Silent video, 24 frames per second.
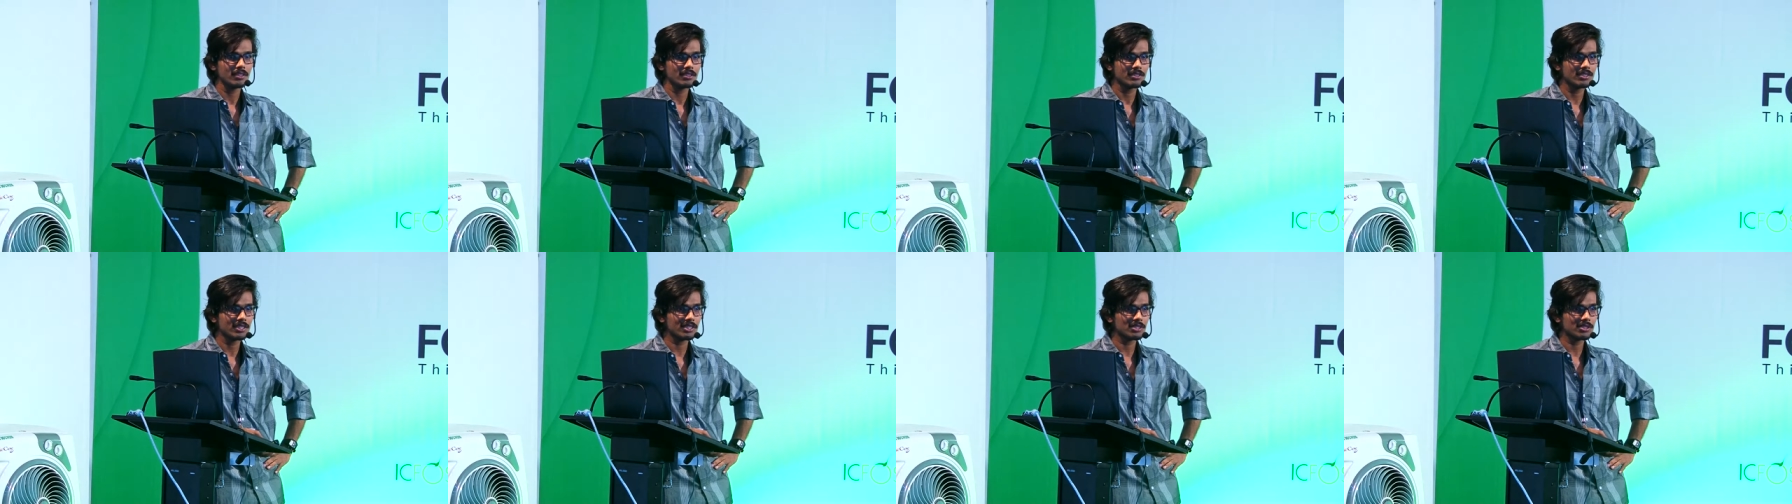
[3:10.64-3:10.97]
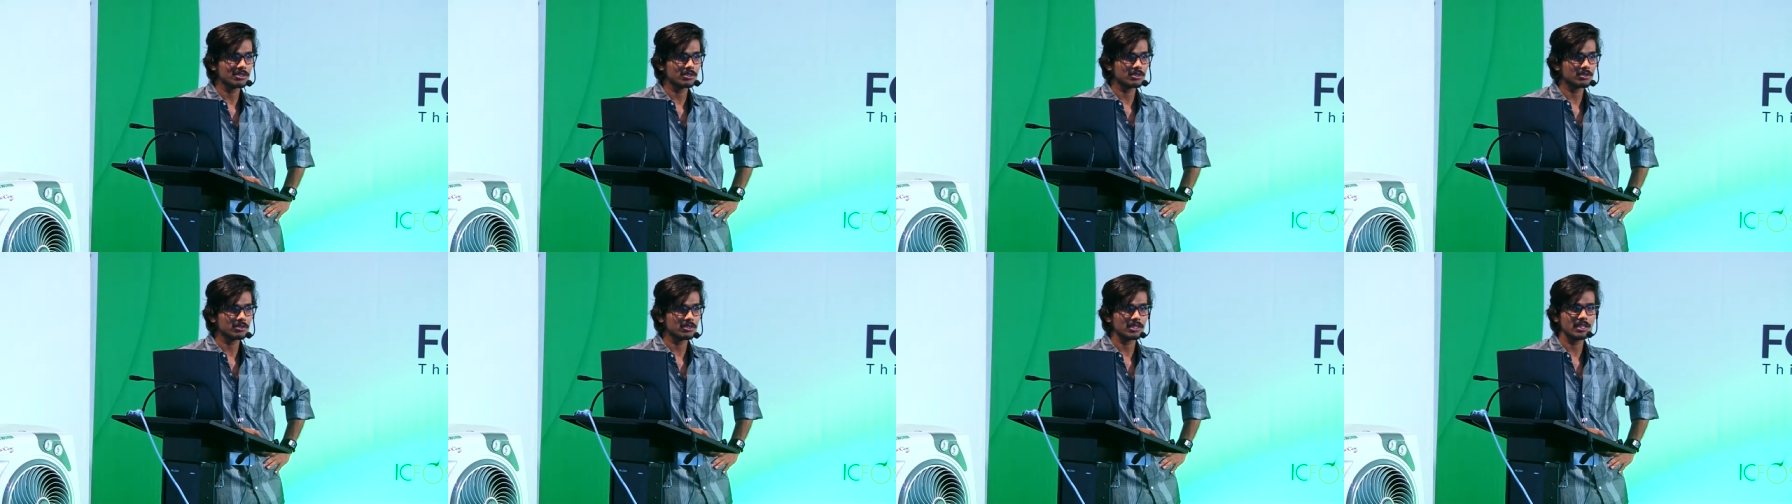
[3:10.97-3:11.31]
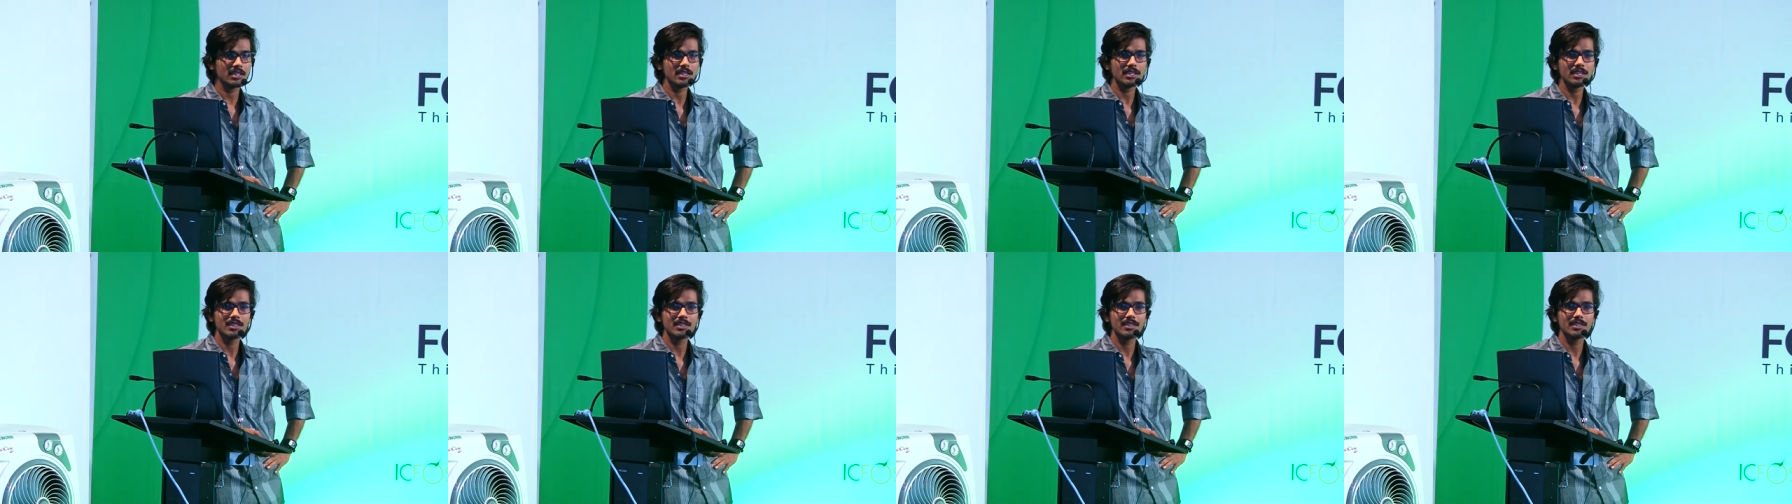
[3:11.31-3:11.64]
Just two,
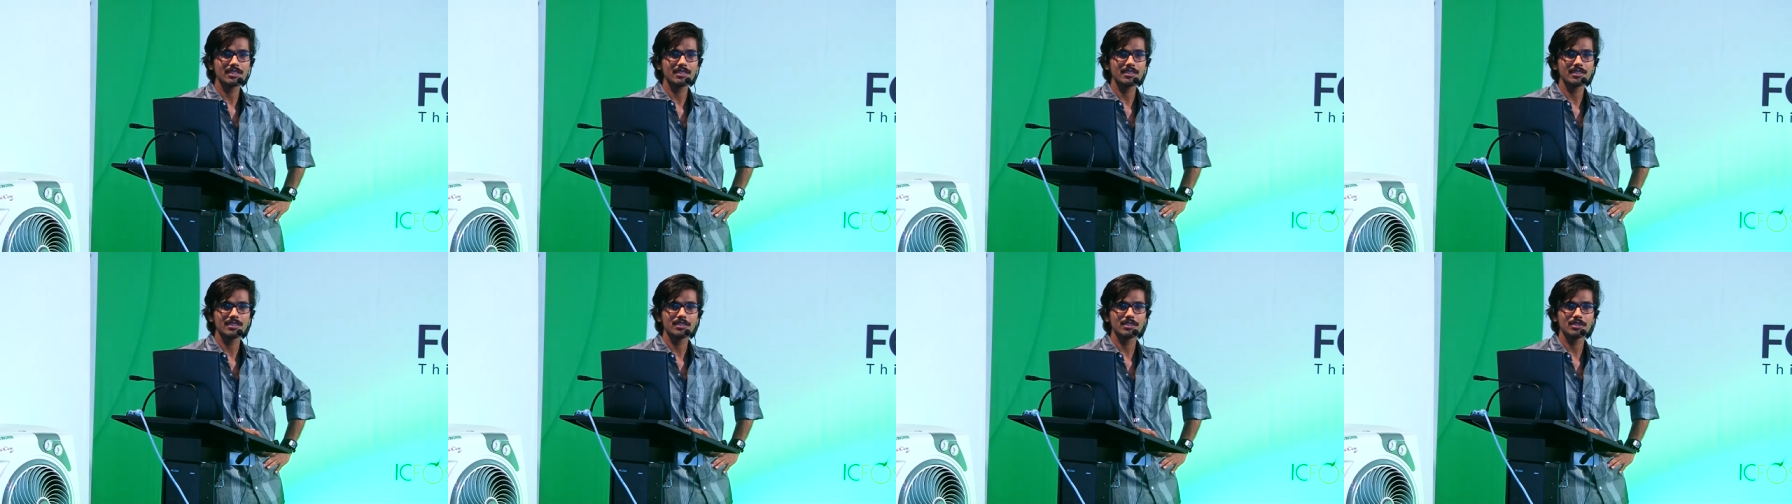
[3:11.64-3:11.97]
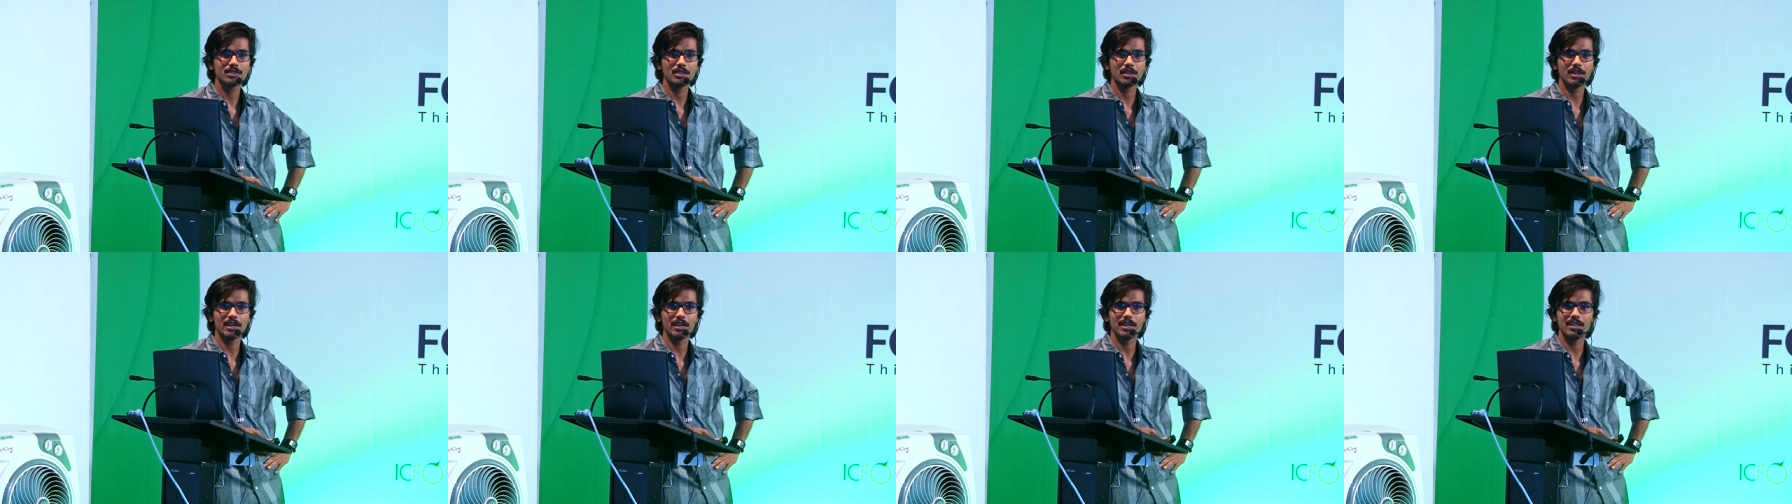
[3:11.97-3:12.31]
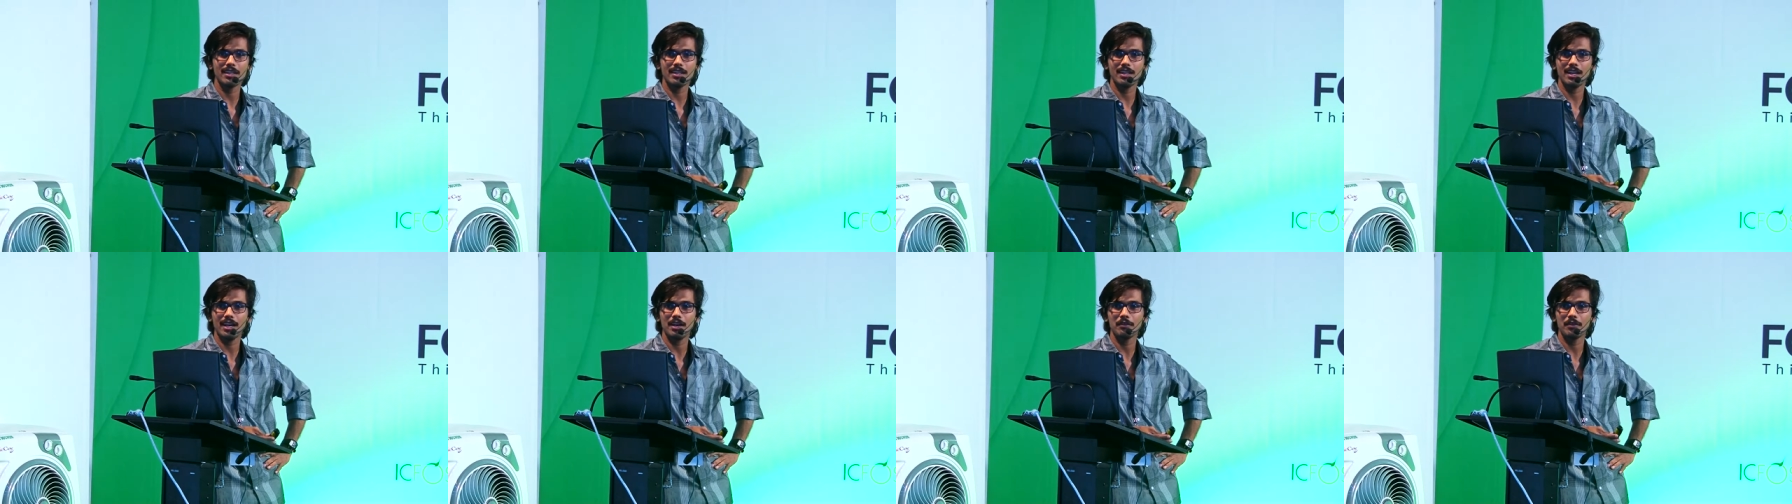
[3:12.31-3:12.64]
three? So
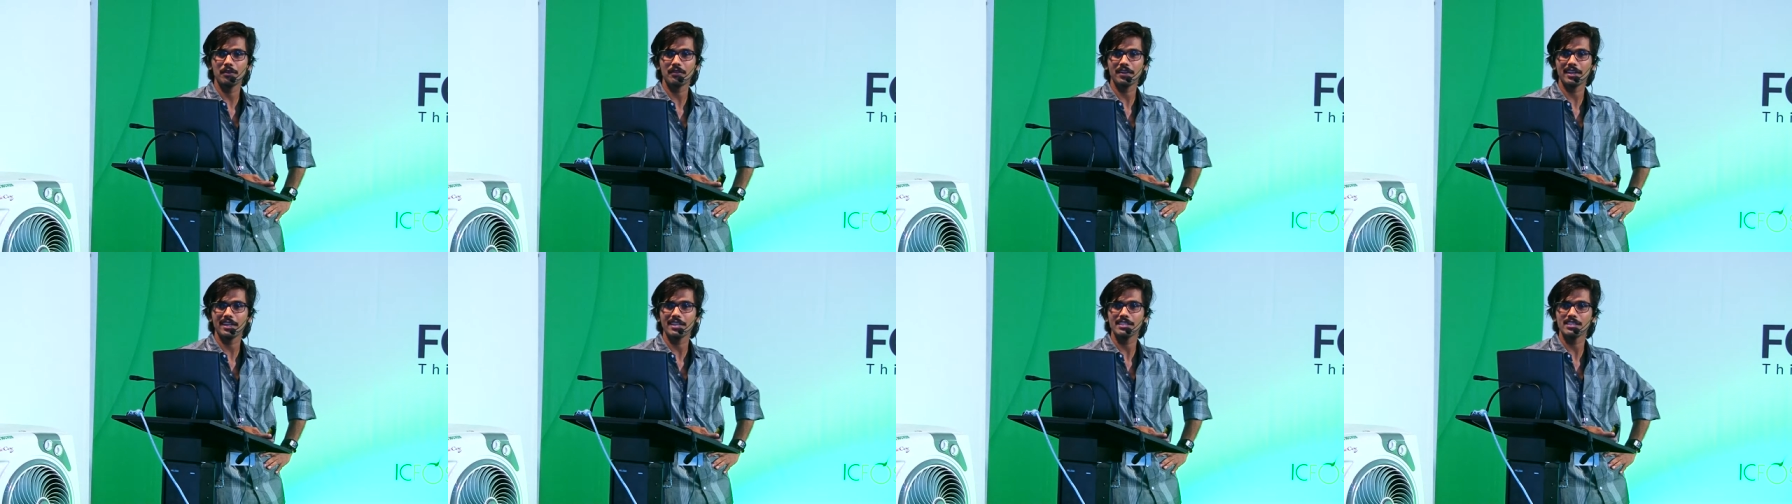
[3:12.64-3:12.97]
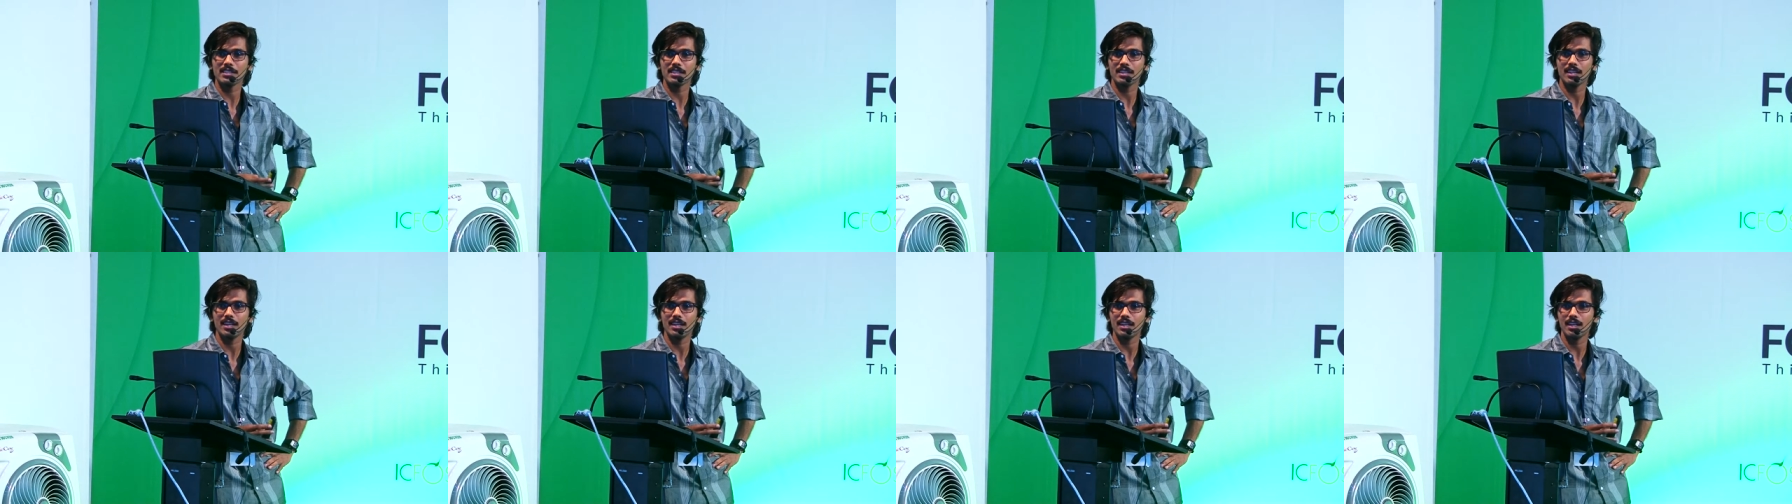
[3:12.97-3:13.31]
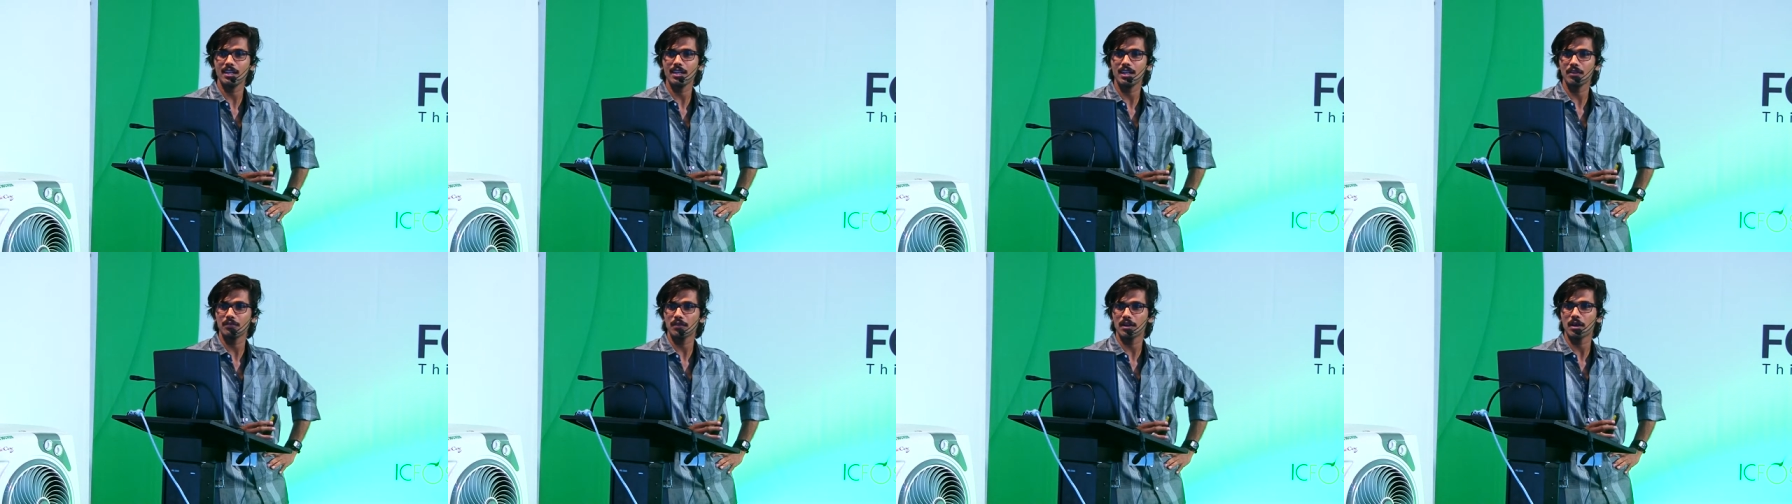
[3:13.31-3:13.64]
everyone else
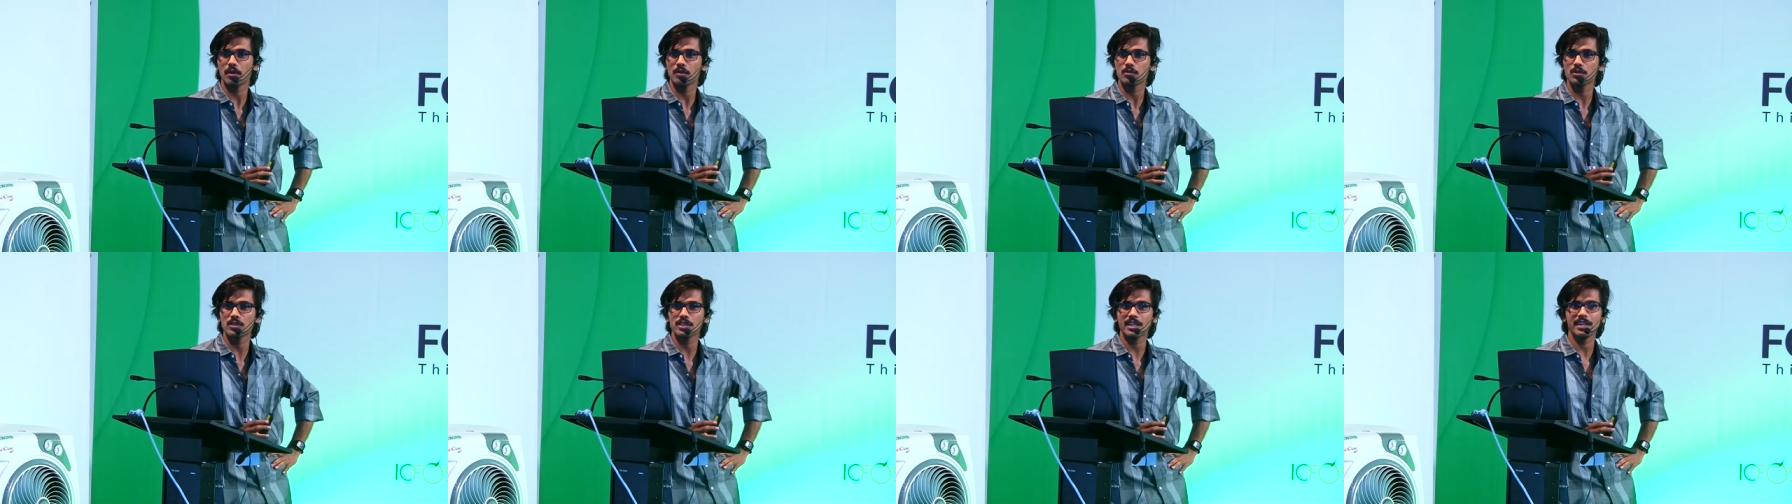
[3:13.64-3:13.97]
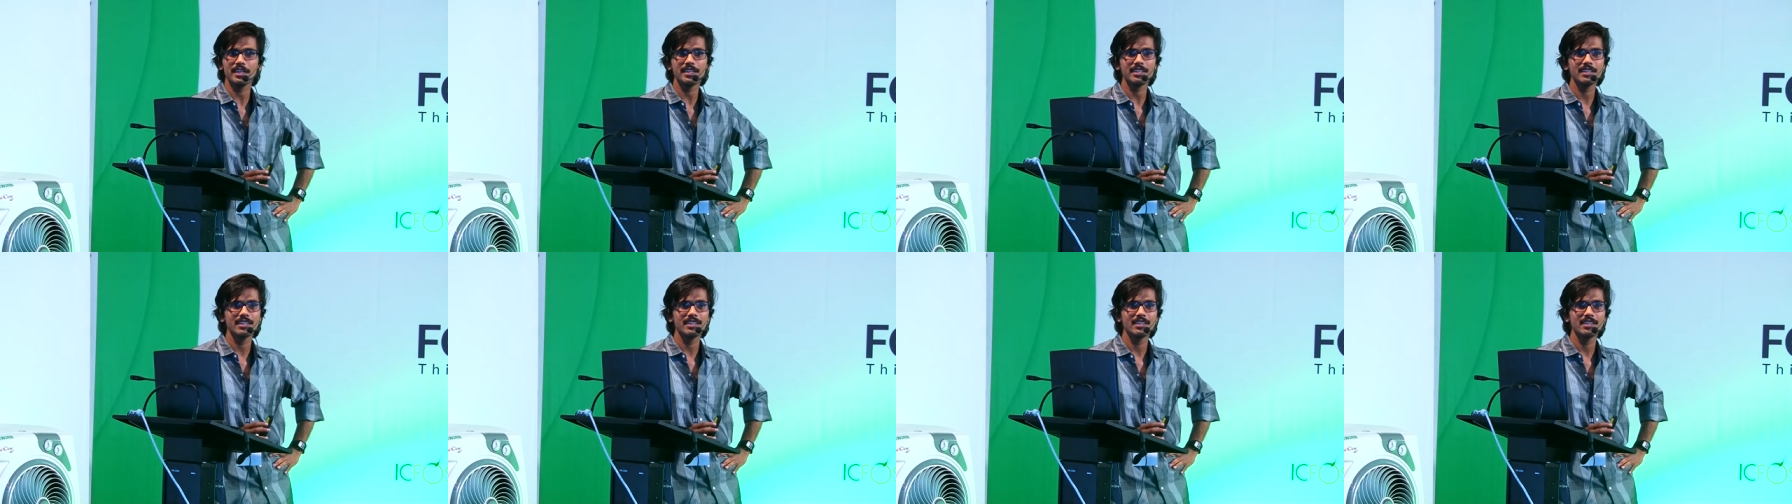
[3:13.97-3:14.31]
are from outside?